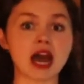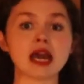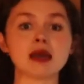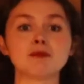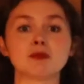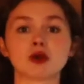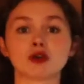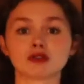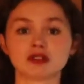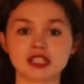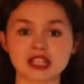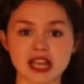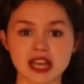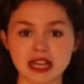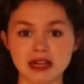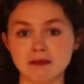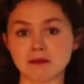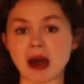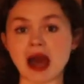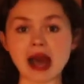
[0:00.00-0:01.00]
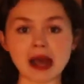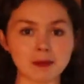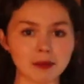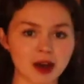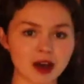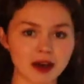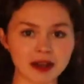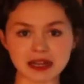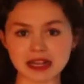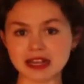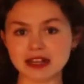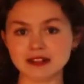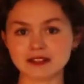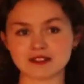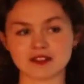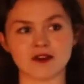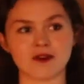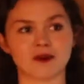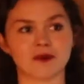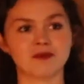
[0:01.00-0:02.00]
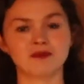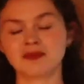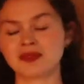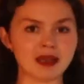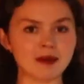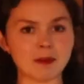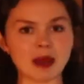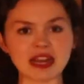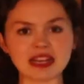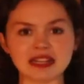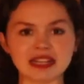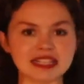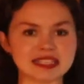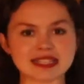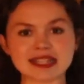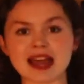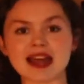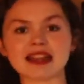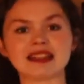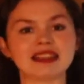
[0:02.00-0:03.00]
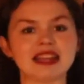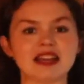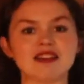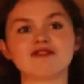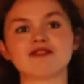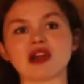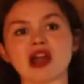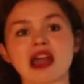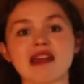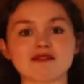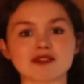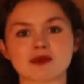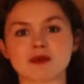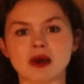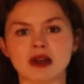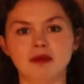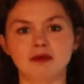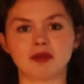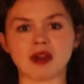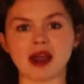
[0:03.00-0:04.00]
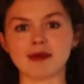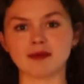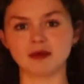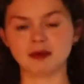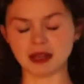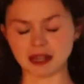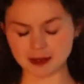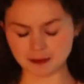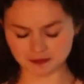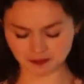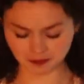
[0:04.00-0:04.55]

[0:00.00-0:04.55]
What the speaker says: person, my body. So it's not a thing for everyone probably.